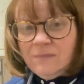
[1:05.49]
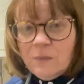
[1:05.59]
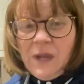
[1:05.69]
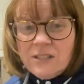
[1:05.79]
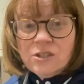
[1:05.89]

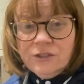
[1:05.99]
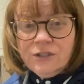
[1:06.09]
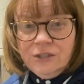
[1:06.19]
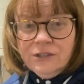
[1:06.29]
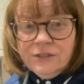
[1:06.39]
We had to cut
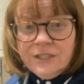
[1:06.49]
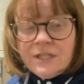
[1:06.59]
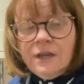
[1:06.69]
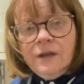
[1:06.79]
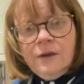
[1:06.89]
corners
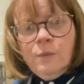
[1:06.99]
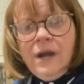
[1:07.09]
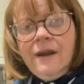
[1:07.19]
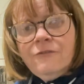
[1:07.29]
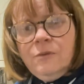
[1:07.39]

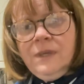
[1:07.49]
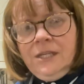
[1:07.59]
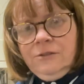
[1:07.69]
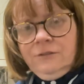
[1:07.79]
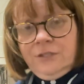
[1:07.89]
wherever we
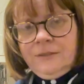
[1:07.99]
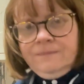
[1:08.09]
could.